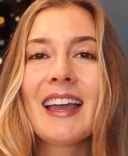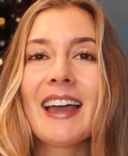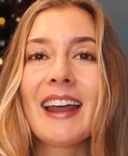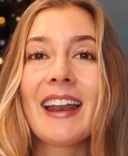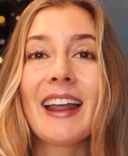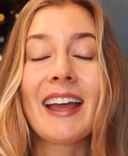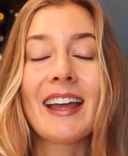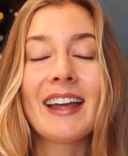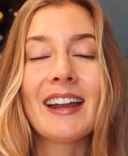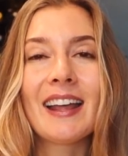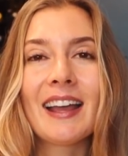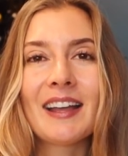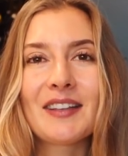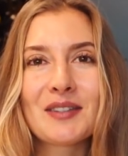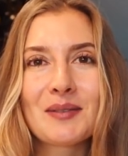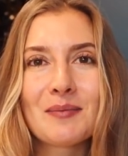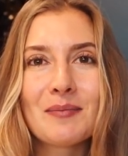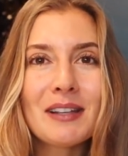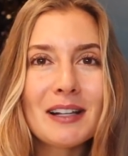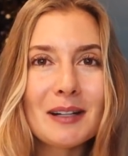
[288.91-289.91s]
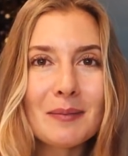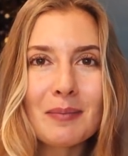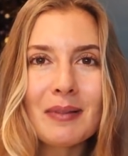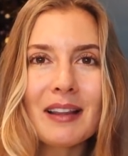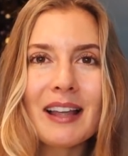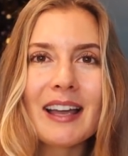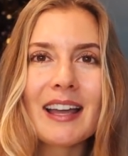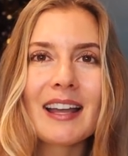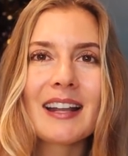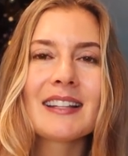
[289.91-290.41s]
It has meal
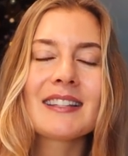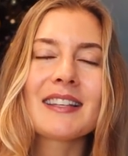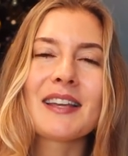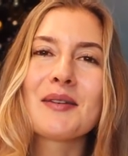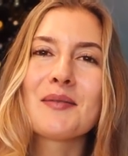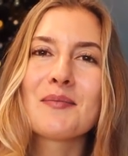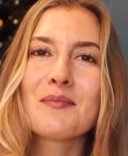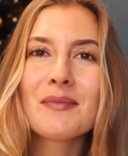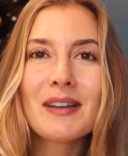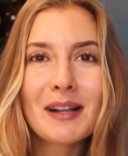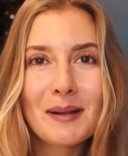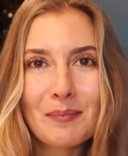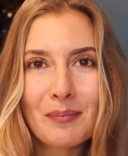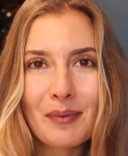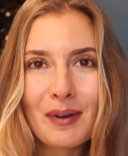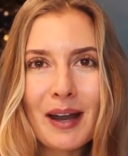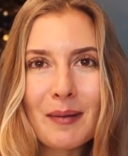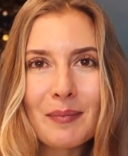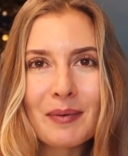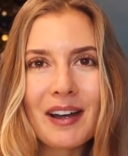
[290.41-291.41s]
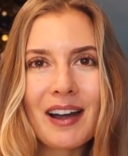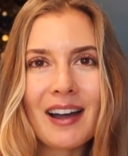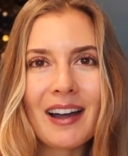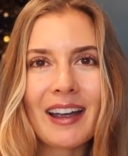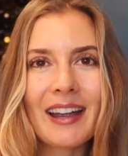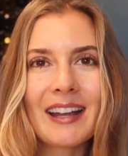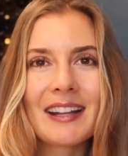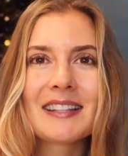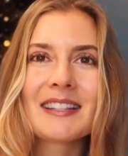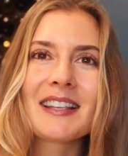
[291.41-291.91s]
plans and meal prep
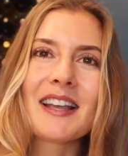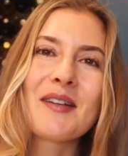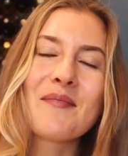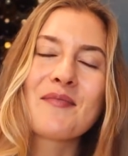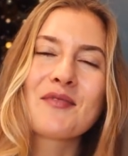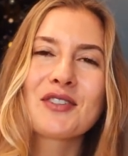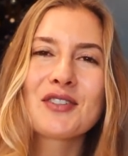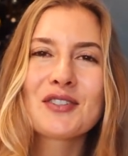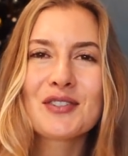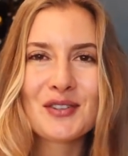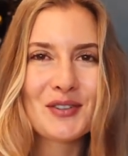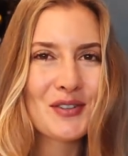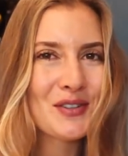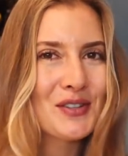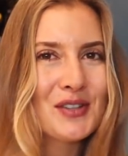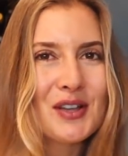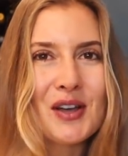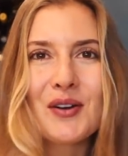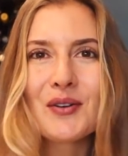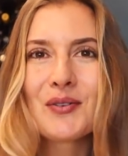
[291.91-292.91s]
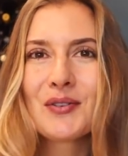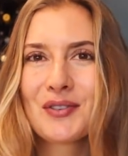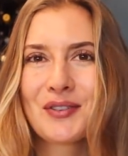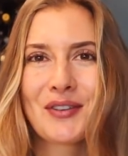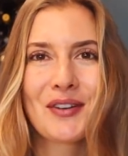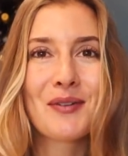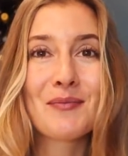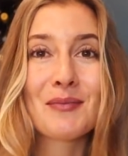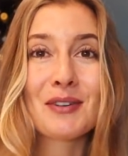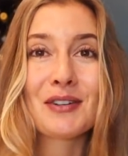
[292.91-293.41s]
guides and just so,
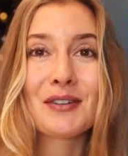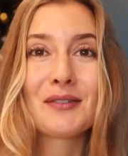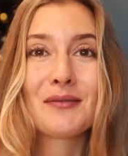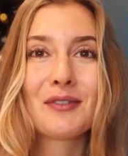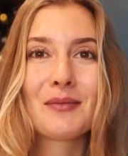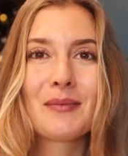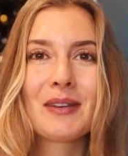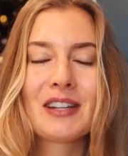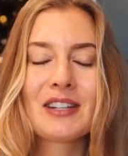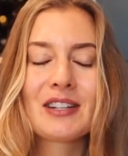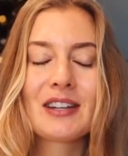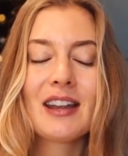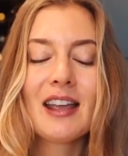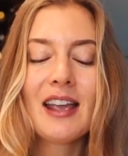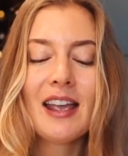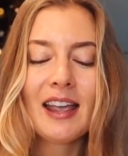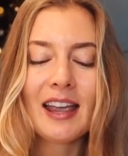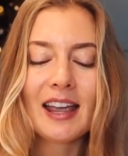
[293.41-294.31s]
so much information.